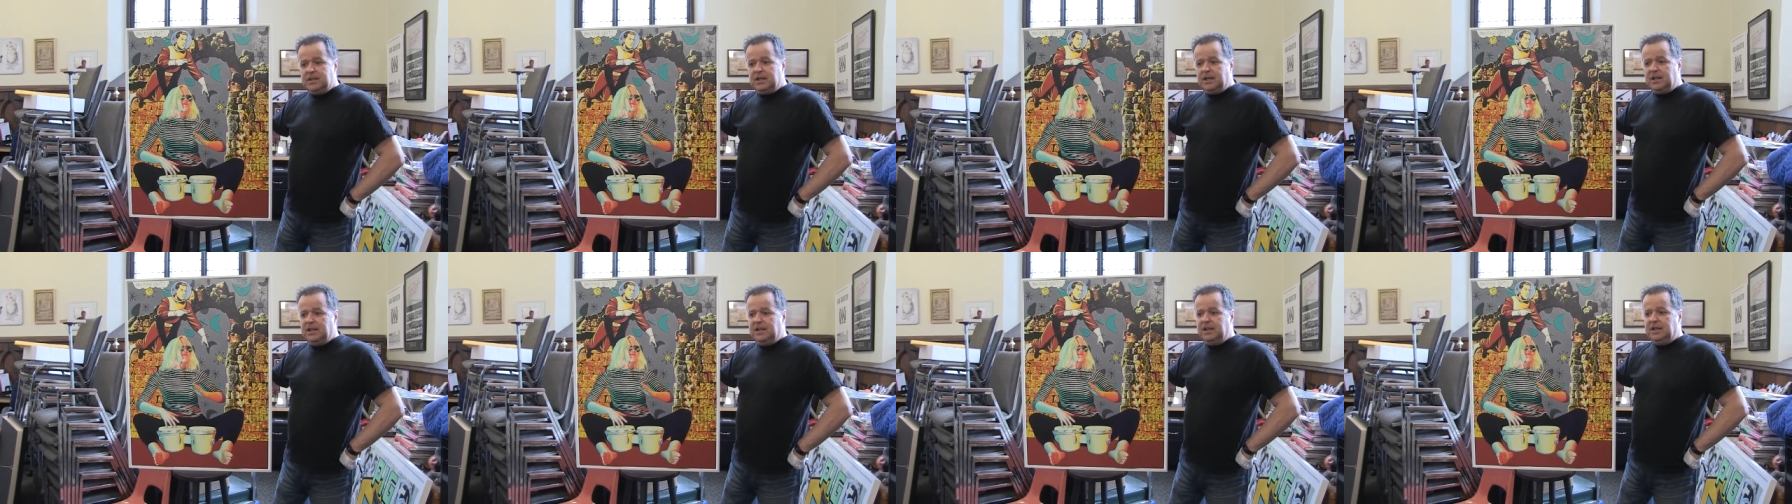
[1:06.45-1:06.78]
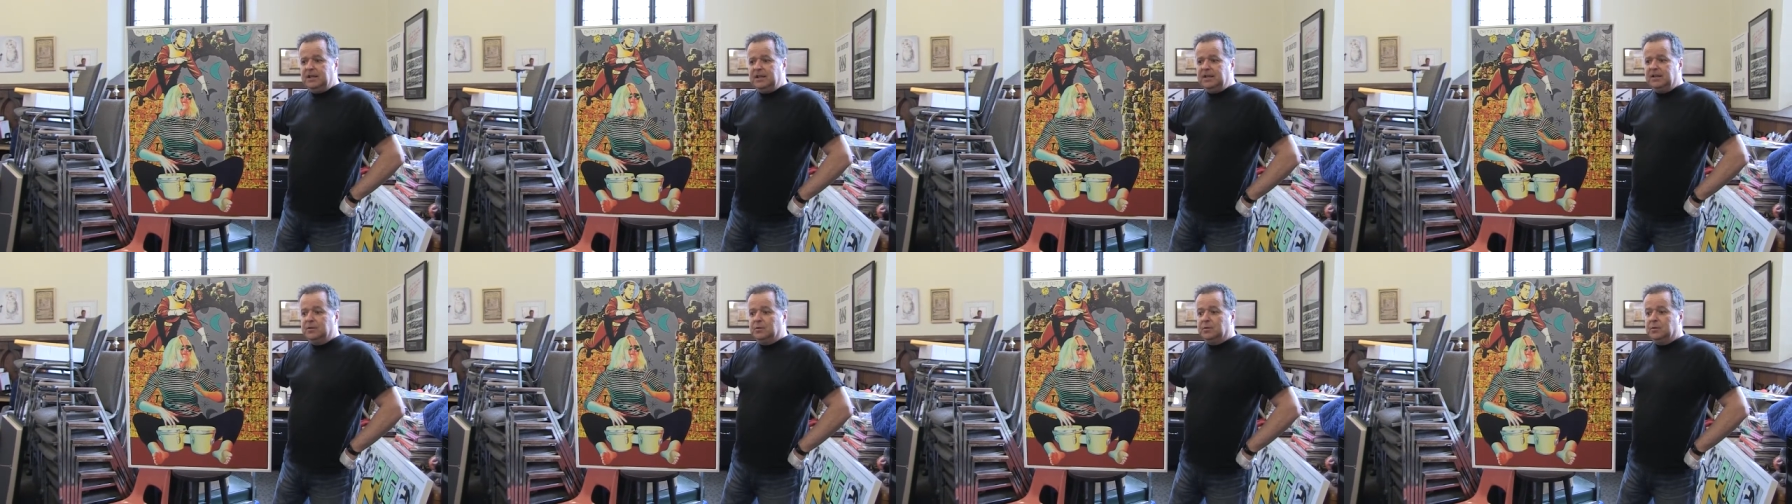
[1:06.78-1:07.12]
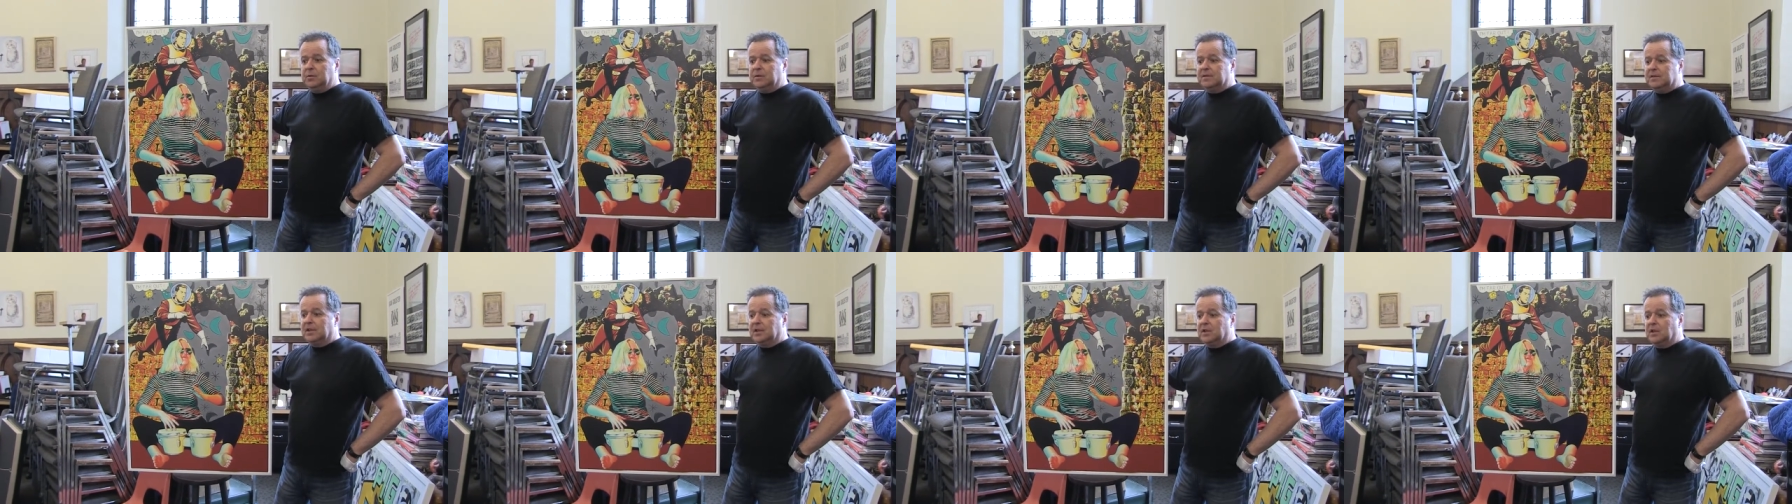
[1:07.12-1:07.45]
He
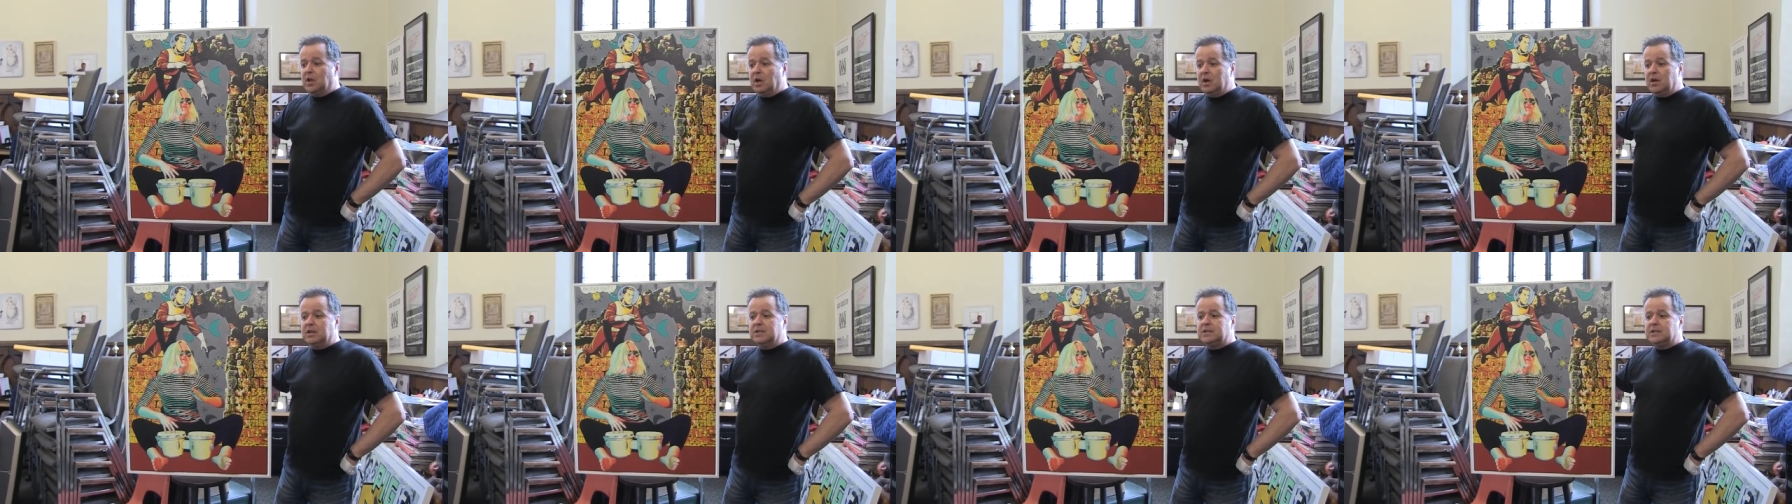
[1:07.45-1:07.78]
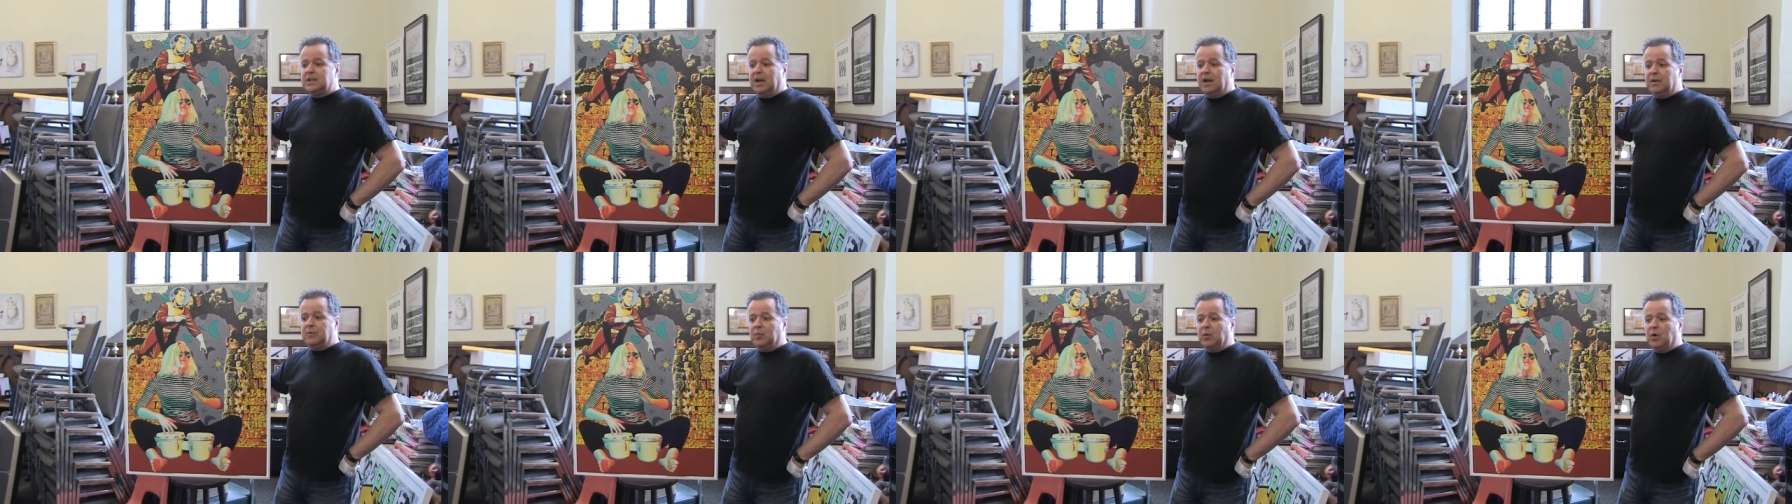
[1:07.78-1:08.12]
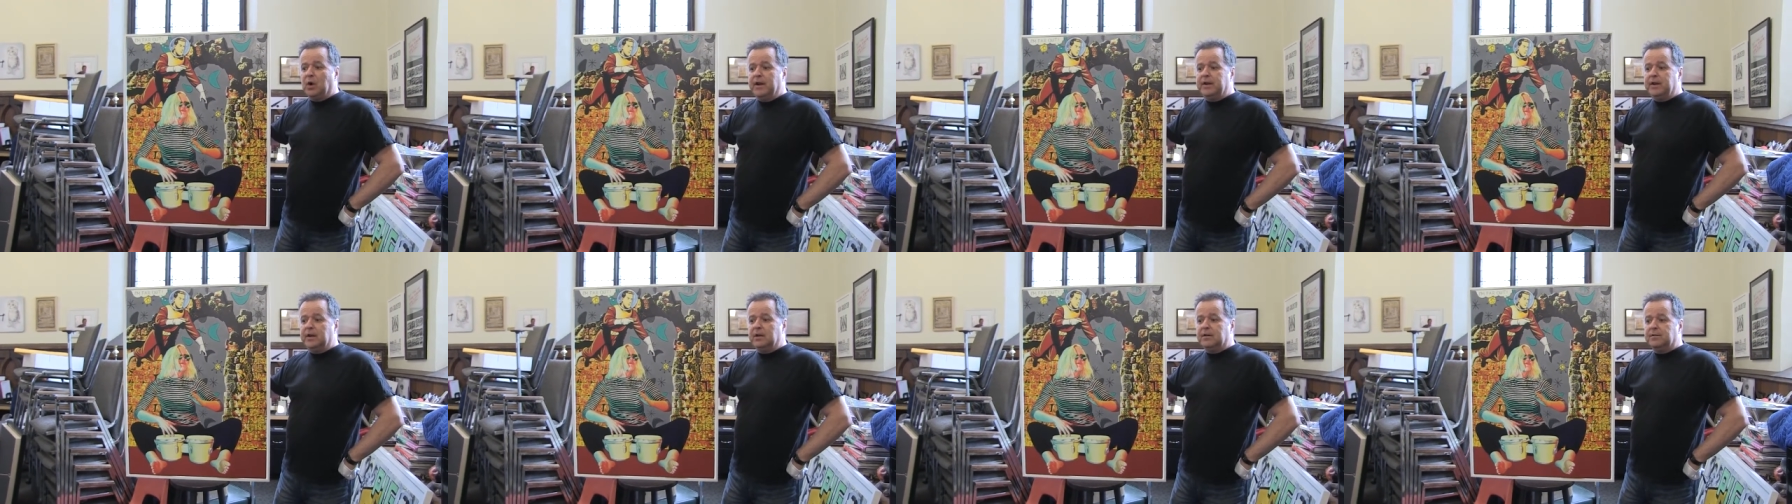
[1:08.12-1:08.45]
was a longtime
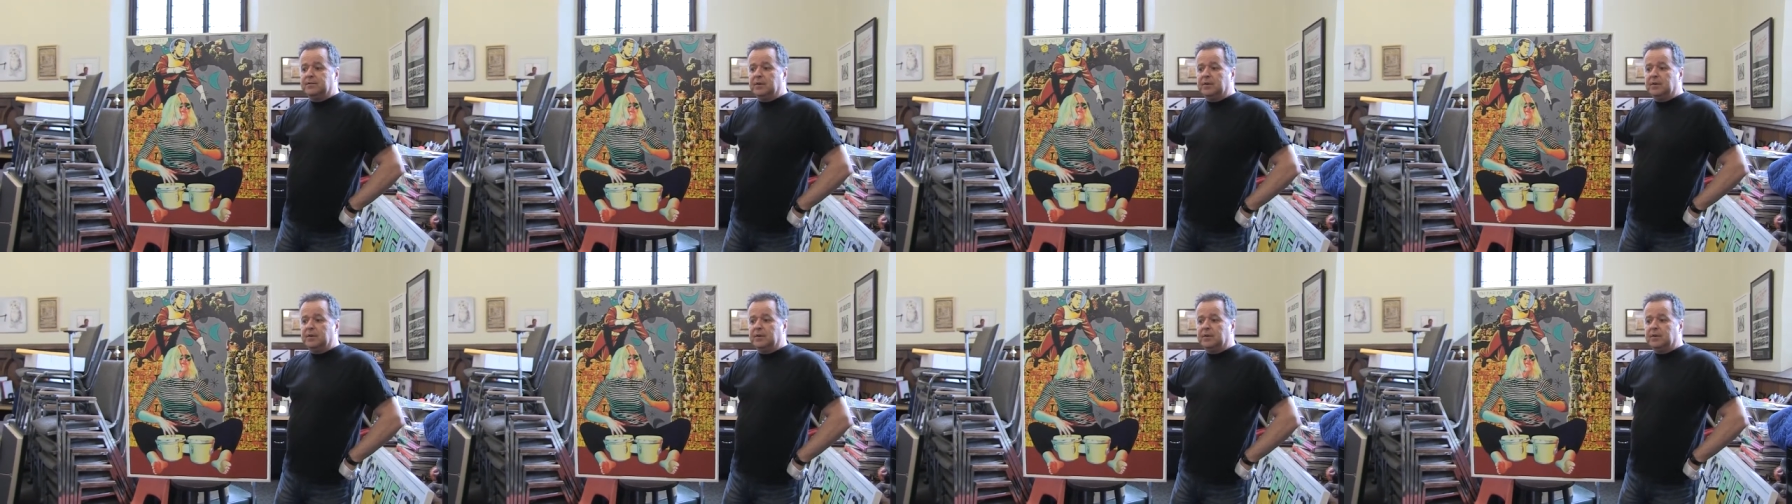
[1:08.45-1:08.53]
writer